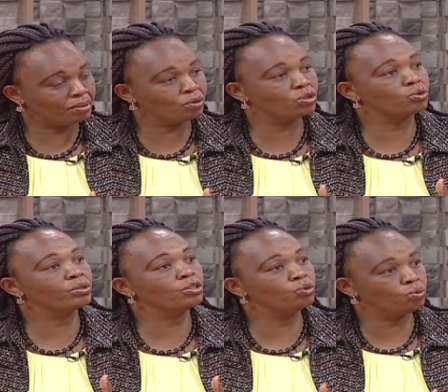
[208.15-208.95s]
But what do
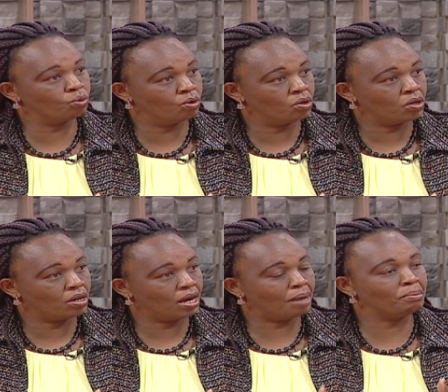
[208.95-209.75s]
we do
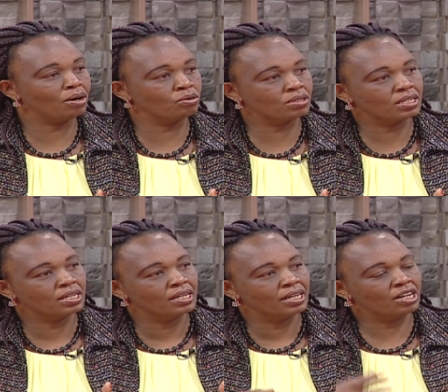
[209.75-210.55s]
about
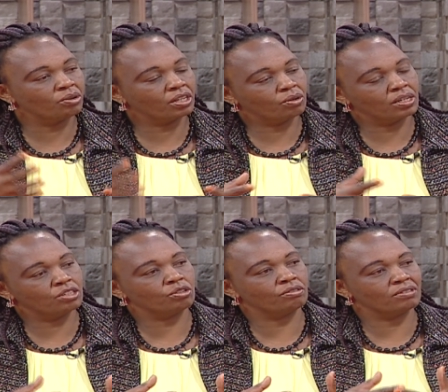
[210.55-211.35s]
now the
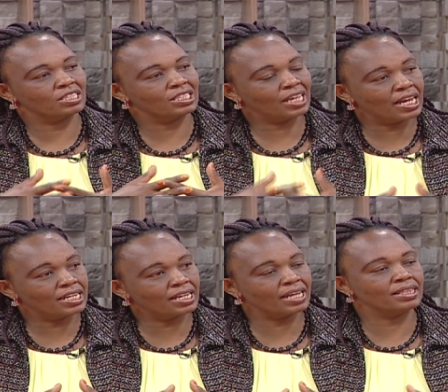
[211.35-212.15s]
connection of this
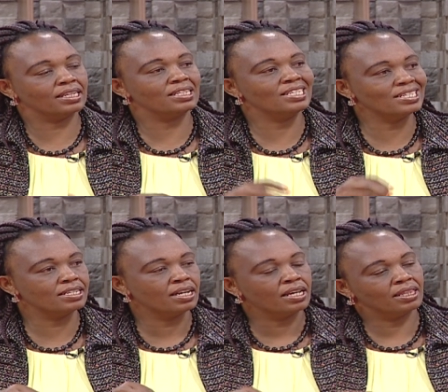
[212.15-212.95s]
child and the need,